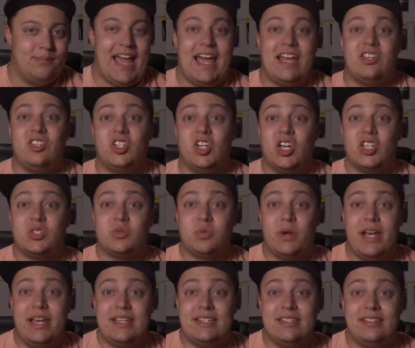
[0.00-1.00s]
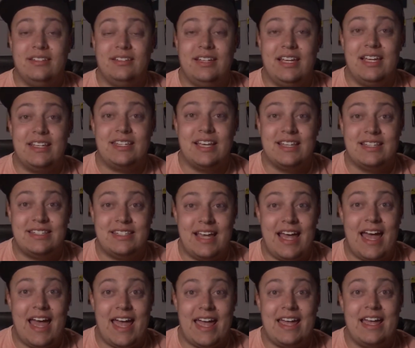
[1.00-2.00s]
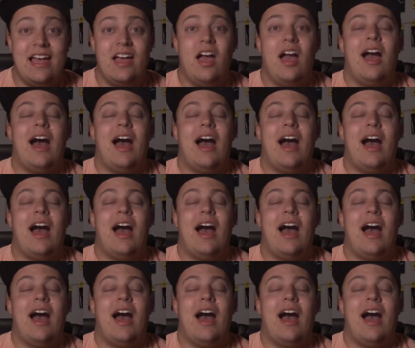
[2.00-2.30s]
And just recently, today,